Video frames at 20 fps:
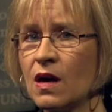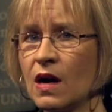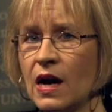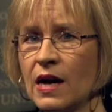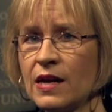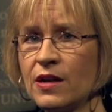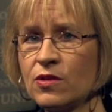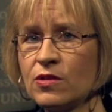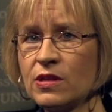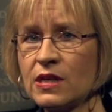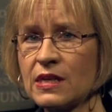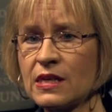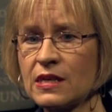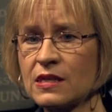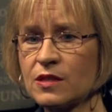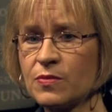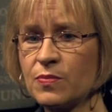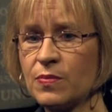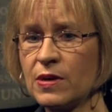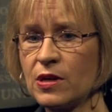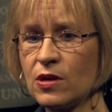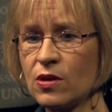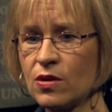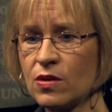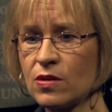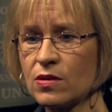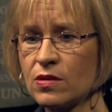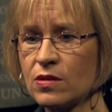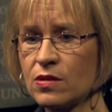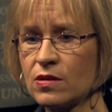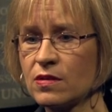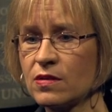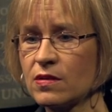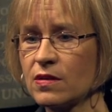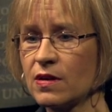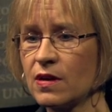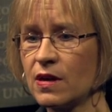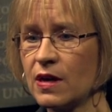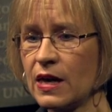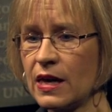I don't think it's beyond
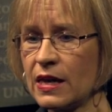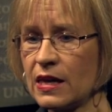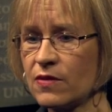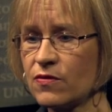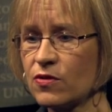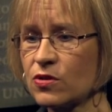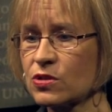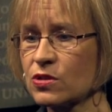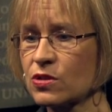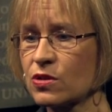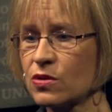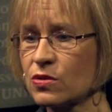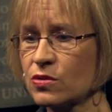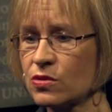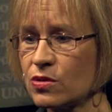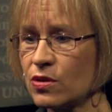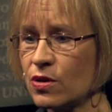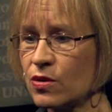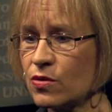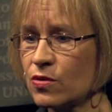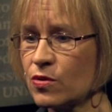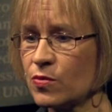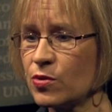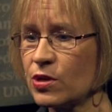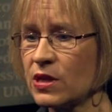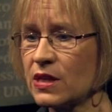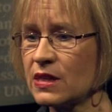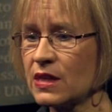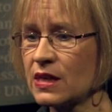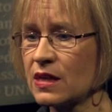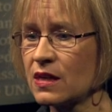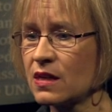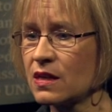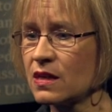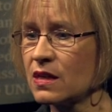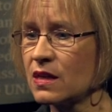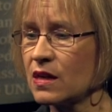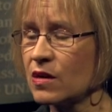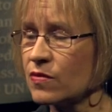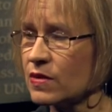anyone's control, but I think
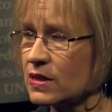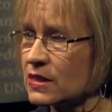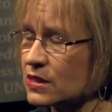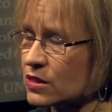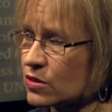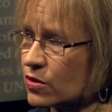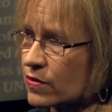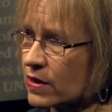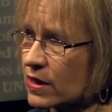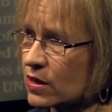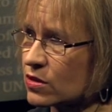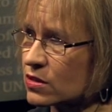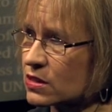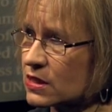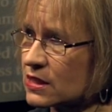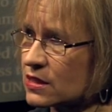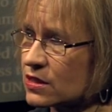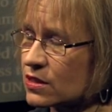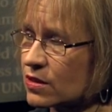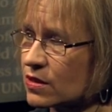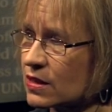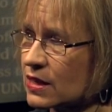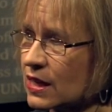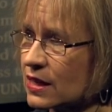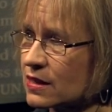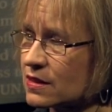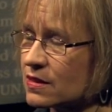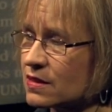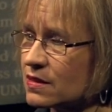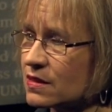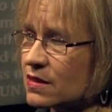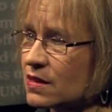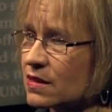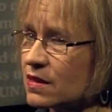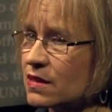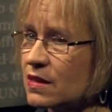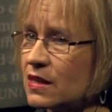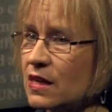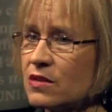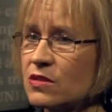there is a recognition that
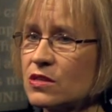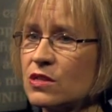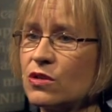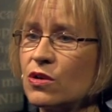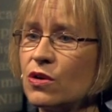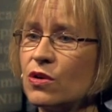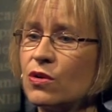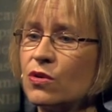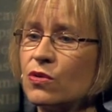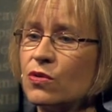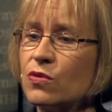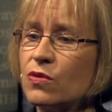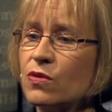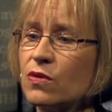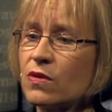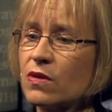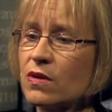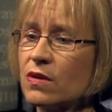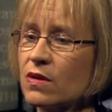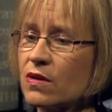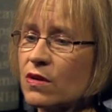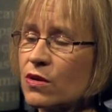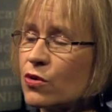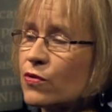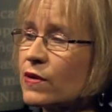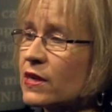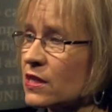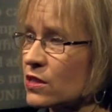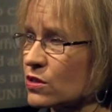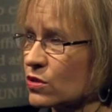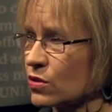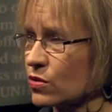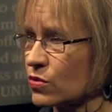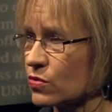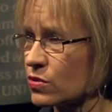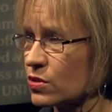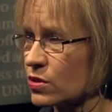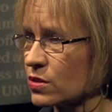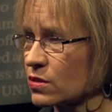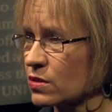there's no quick
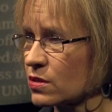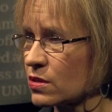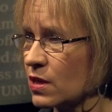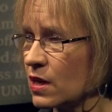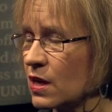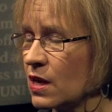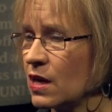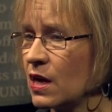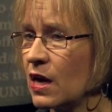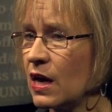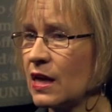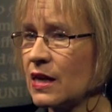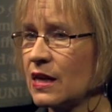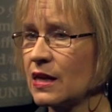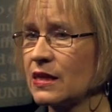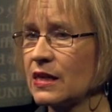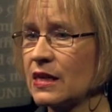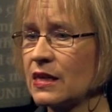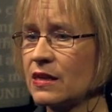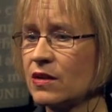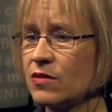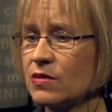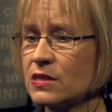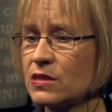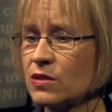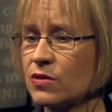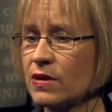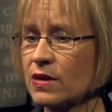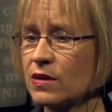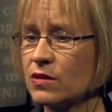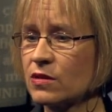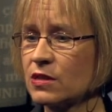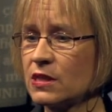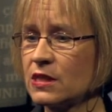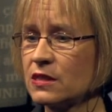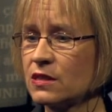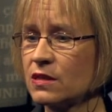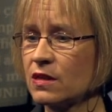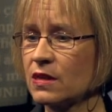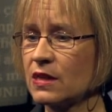solutions. Yeah. And I think there is a
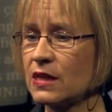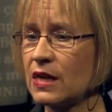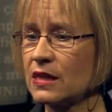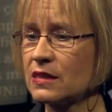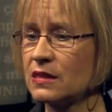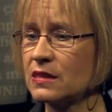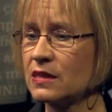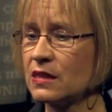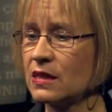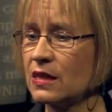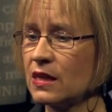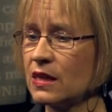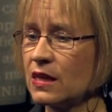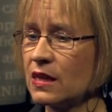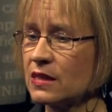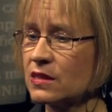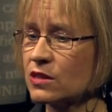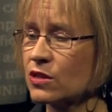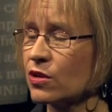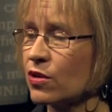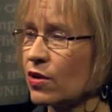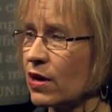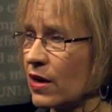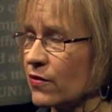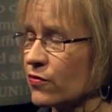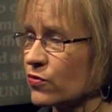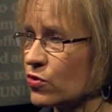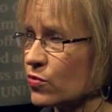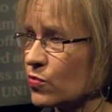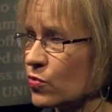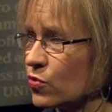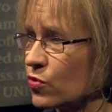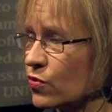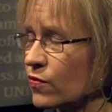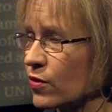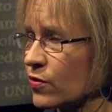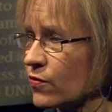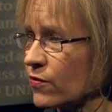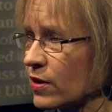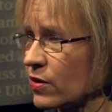recognition that it's going to have to
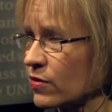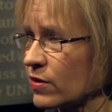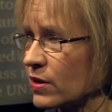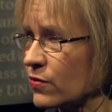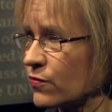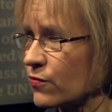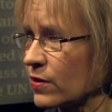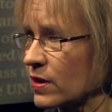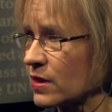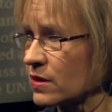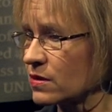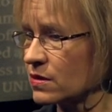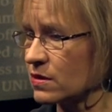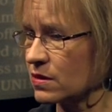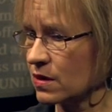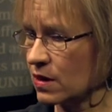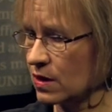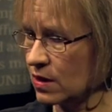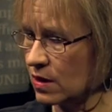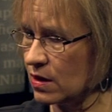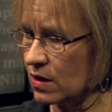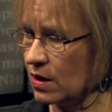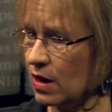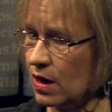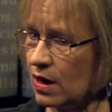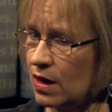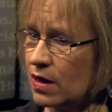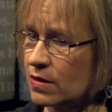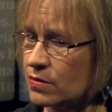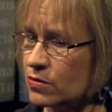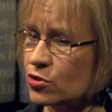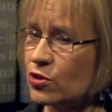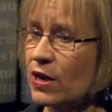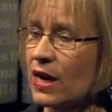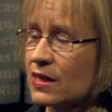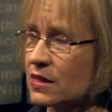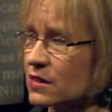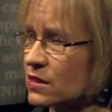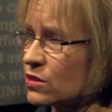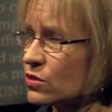move on very different uh,
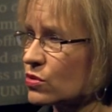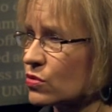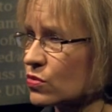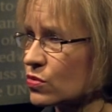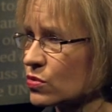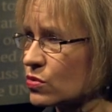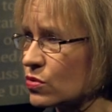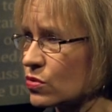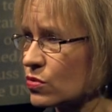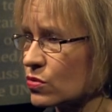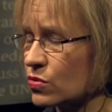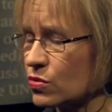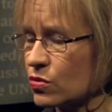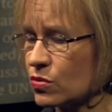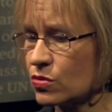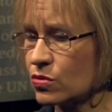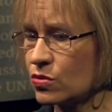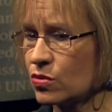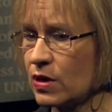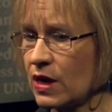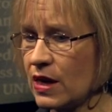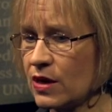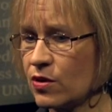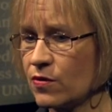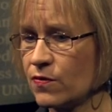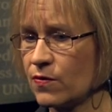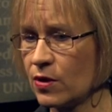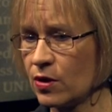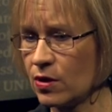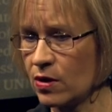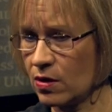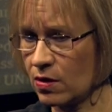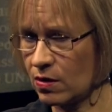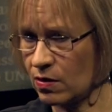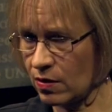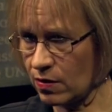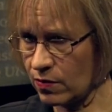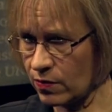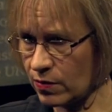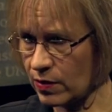tracks to, to, to, to mm -hmm. kind of
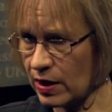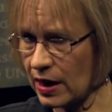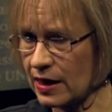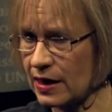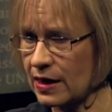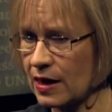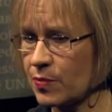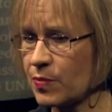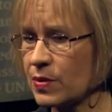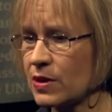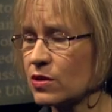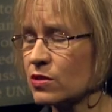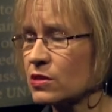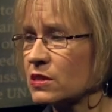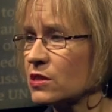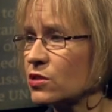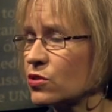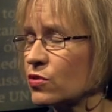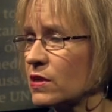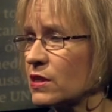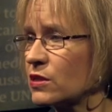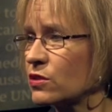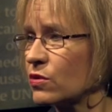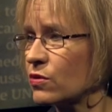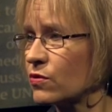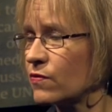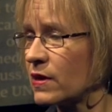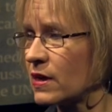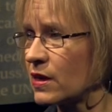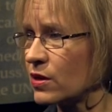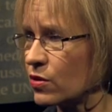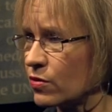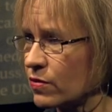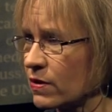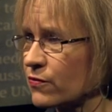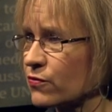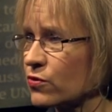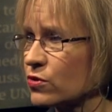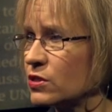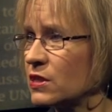mm-hmm. end up in a situation where the
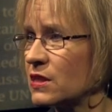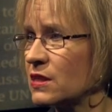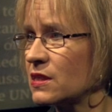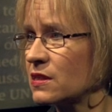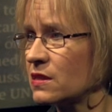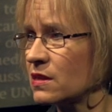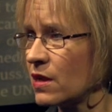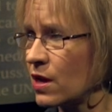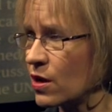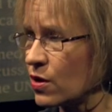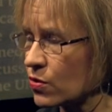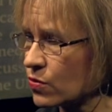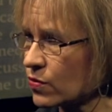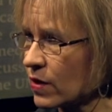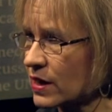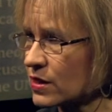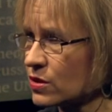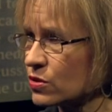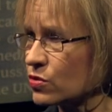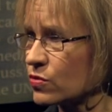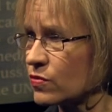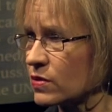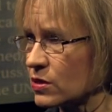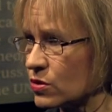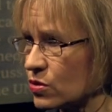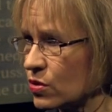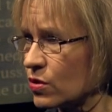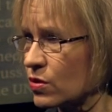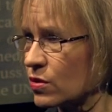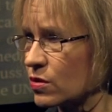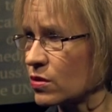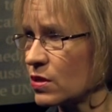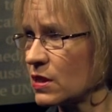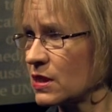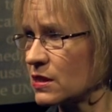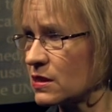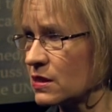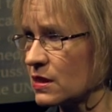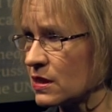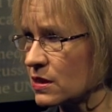refugees' right to return
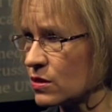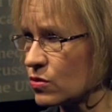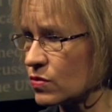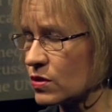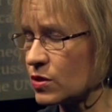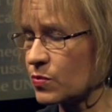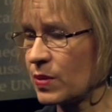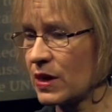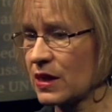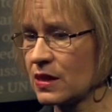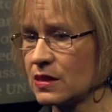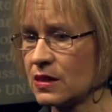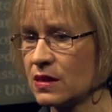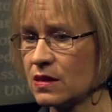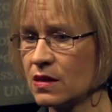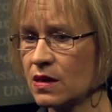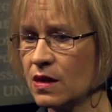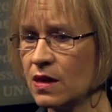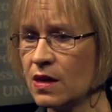is, is respected.